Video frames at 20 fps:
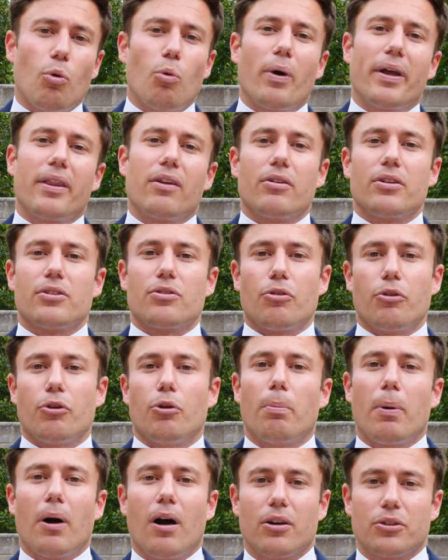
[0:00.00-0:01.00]
or whether it's through
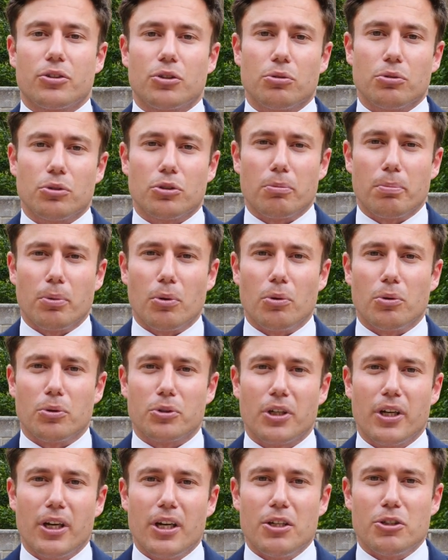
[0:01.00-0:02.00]
your pastoral
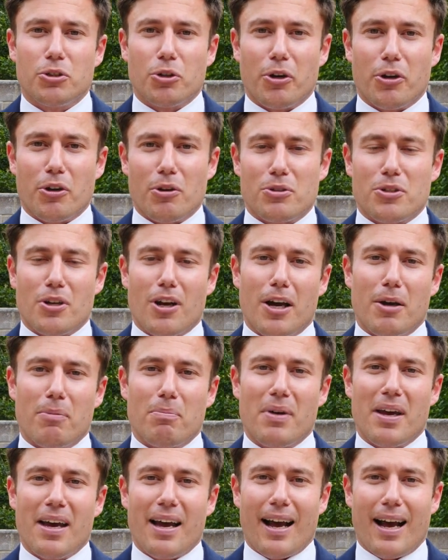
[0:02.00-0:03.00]
support during your time
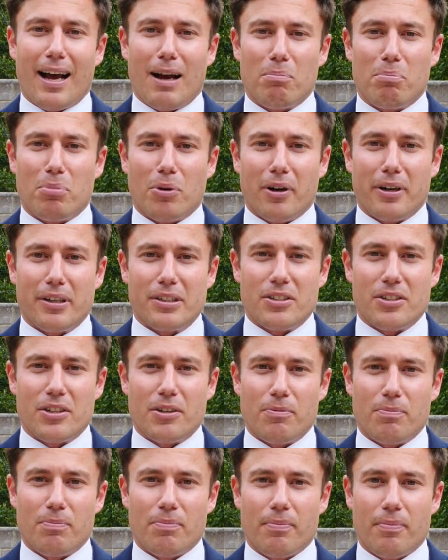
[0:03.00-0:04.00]
at
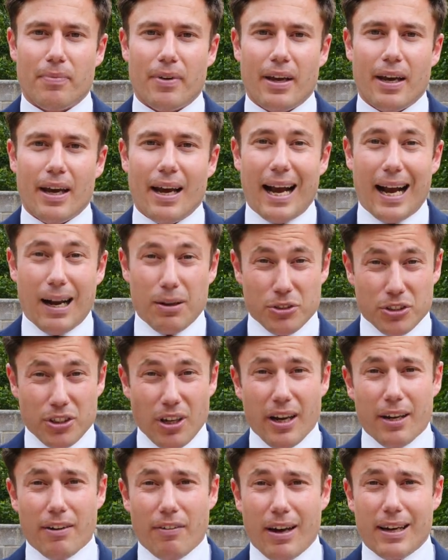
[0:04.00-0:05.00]
Bryanston.
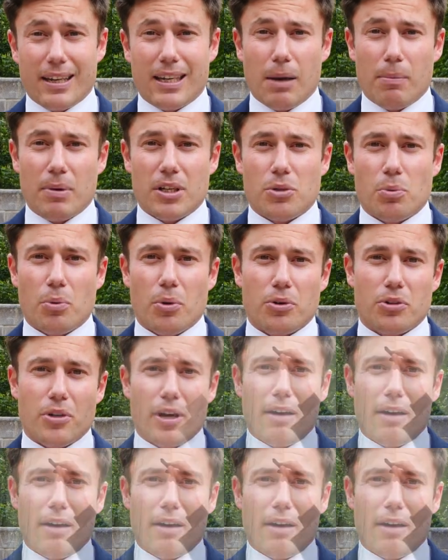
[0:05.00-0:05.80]
Outside of academics, we also